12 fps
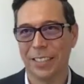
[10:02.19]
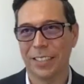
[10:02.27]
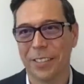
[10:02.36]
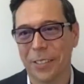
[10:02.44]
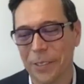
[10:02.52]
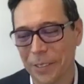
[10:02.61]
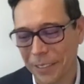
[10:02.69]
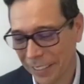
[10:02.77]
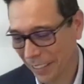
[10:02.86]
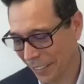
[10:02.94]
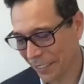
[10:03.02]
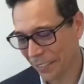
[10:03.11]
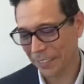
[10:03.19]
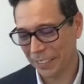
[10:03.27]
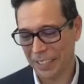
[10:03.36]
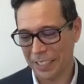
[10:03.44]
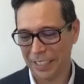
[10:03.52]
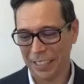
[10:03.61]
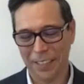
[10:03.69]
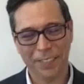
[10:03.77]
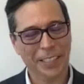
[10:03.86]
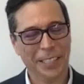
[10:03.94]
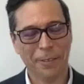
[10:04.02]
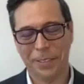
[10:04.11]
So you know, kind of
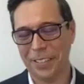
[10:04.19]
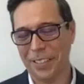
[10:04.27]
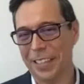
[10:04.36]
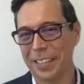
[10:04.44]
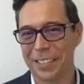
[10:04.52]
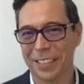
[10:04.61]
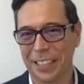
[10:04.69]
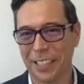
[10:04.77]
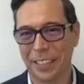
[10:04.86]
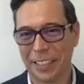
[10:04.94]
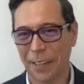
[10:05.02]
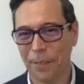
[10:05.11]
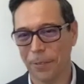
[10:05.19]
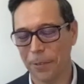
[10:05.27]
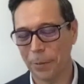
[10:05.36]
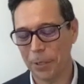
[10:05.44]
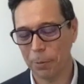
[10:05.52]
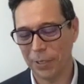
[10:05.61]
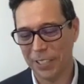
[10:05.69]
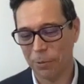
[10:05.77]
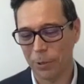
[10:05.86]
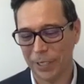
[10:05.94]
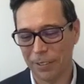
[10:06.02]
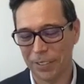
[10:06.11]
like I was saying, it's like you know, I came from this place
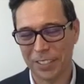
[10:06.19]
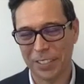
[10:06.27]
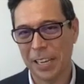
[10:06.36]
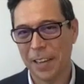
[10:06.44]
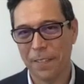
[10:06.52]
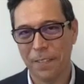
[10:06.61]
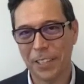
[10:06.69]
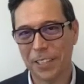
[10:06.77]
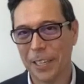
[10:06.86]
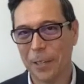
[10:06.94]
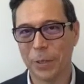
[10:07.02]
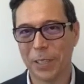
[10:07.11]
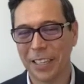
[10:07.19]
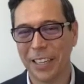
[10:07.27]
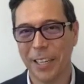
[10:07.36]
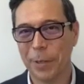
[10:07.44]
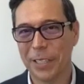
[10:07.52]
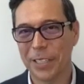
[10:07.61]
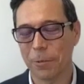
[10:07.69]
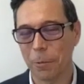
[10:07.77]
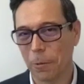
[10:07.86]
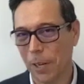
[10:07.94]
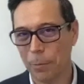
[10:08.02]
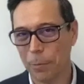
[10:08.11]
where I was figuring out what economies
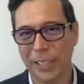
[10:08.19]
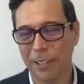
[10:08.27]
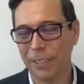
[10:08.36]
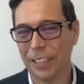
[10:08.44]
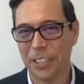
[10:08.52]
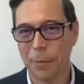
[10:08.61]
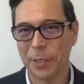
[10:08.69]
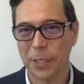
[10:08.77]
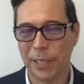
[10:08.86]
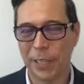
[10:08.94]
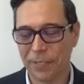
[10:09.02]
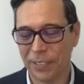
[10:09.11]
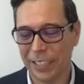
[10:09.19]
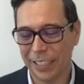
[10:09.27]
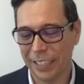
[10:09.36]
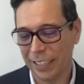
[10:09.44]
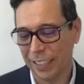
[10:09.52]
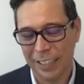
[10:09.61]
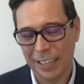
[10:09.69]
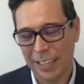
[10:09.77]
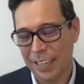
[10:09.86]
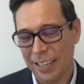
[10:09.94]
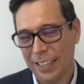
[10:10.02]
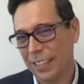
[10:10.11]
operate around human spaceflight. And
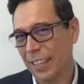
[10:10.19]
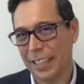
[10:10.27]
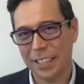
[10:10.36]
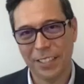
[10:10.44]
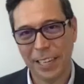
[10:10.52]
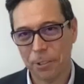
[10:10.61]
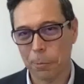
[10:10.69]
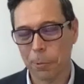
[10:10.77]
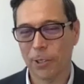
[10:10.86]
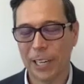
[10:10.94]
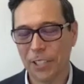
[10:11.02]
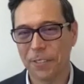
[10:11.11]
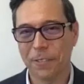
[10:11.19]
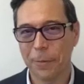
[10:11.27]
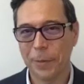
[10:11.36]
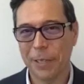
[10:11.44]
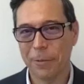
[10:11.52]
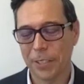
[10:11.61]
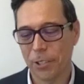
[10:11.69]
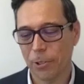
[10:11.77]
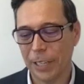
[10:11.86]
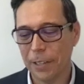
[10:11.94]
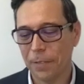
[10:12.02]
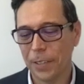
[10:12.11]
the next natural progression for me was
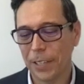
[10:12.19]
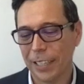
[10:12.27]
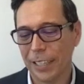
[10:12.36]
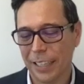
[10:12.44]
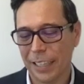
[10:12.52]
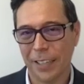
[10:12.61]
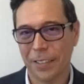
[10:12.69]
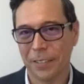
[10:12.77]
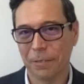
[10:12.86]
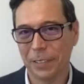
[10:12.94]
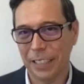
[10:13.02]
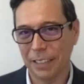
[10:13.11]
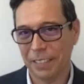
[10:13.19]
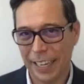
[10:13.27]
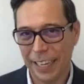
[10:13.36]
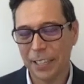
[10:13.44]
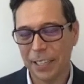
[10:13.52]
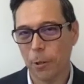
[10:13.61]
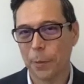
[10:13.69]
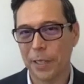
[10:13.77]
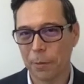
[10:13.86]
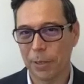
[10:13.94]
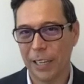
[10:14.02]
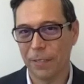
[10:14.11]
trying to figure out how we take an
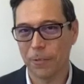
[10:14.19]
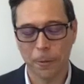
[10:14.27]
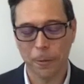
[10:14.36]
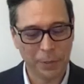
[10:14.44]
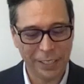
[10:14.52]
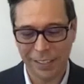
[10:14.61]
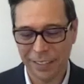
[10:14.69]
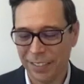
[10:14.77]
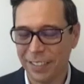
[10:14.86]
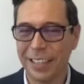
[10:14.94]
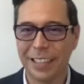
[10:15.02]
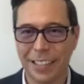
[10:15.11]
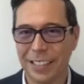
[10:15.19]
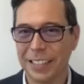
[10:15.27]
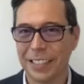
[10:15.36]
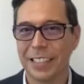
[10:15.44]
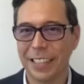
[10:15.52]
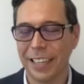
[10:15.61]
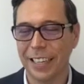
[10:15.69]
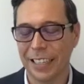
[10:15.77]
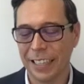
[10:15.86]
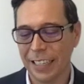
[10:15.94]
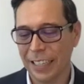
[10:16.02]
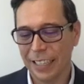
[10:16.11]
orbiting platform, it is existing
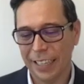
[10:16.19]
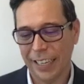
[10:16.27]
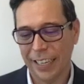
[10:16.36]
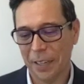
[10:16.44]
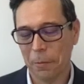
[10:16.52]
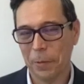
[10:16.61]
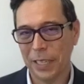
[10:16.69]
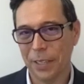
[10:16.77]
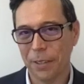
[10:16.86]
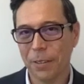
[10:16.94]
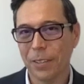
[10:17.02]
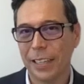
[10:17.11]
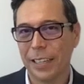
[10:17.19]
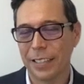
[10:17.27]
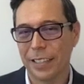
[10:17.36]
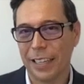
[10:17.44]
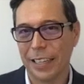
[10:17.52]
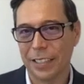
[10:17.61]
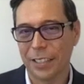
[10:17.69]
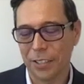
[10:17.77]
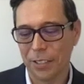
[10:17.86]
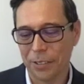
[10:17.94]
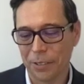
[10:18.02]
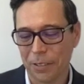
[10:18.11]
today, and we utilize that
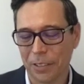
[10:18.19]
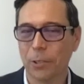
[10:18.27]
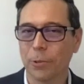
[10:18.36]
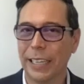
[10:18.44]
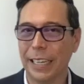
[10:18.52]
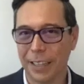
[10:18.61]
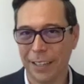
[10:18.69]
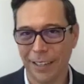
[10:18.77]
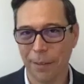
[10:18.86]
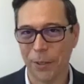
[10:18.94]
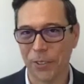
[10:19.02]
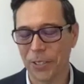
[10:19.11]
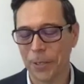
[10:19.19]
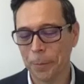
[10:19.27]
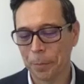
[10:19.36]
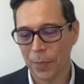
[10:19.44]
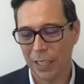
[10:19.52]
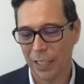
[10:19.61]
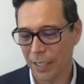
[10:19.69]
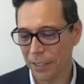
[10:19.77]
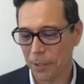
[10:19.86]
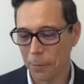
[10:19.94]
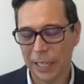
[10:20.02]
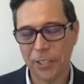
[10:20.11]
to create commerce. Uh,
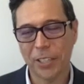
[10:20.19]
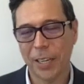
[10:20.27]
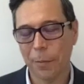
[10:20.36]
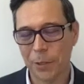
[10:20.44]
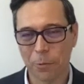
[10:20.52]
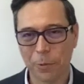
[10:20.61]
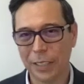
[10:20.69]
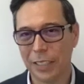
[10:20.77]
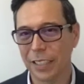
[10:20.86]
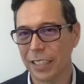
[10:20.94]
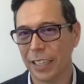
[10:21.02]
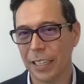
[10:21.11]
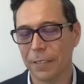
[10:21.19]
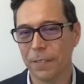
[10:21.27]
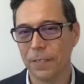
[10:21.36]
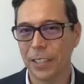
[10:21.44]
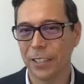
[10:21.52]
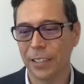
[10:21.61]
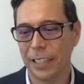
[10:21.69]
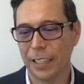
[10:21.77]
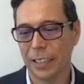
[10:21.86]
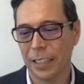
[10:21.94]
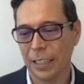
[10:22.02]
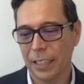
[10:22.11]
so my job was really to kind of figure
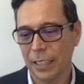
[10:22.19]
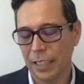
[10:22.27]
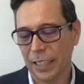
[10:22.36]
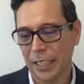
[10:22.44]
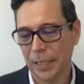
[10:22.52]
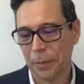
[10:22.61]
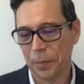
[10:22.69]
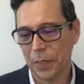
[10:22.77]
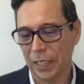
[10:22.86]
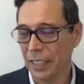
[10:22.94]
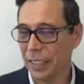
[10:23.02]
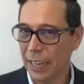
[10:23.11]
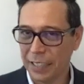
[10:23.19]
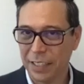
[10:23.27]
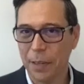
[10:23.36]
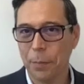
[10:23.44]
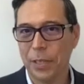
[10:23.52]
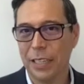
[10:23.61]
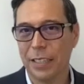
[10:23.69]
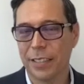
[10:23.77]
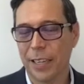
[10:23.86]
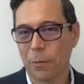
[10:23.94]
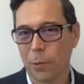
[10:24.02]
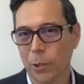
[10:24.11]
out um, the next companies
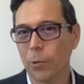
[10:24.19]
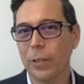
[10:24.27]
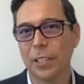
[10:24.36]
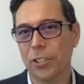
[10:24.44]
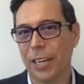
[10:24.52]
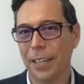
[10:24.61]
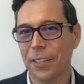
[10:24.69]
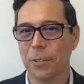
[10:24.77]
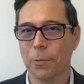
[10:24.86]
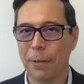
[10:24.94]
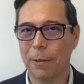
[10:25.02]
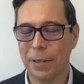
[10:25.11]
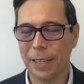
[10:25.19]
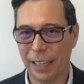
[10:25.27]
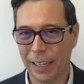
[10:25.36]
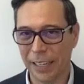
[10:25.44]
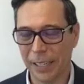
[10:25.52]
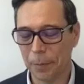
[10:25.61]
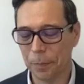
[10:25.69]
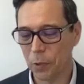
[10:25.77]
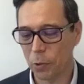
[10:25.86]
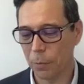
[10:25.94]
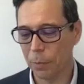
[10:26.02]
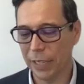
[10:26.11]
that were going to change the way we um,
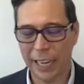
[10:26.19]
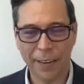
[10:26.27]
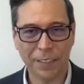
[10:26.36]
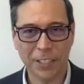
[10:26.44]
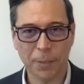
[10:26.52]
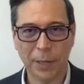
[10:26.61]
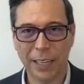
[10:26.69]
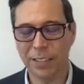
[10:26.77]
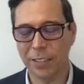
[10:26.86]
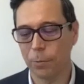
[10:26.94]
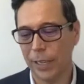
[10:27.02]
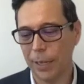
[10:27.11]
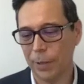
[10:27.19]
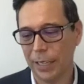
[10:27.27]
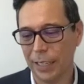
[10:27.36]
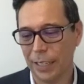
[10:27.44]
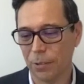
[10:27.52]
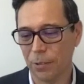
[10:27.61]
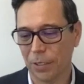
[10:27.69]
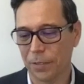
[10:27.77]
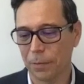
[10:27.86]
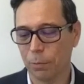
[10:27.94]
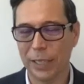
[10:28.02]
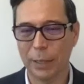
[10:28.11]
sort of behave in space, the way we sort
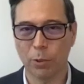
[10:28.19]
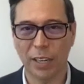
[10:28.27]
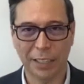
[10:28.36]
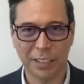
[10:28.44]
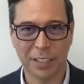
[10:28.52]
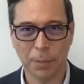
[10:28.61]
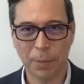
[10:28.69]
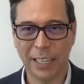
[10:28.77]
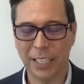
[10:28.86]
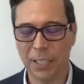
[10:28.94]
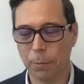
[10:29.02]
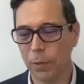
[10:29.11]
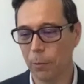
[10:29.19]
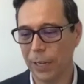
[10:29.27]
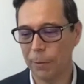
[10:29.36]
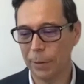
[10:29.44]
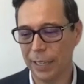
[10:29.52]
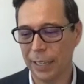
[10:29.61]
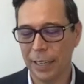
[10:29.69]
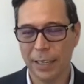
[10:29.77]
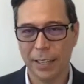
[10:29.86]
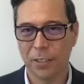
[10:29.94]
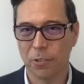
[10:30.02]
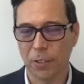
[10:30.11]
of bring products to space, the way we
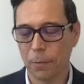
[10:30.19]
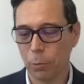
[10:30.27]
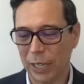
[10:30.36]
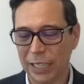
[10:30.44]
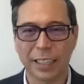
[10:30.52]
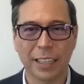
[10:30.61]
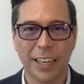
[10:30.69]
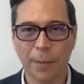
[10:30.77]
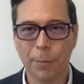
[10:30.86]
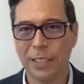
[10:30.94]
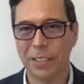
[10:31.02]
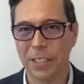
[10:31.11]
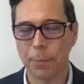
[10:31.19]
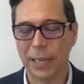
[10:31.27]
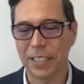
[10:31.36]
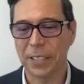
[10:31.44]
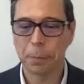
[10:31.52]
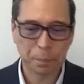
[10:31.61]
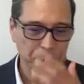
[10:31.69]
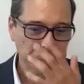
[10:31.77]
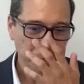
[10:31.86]
sort of bring an economy to space.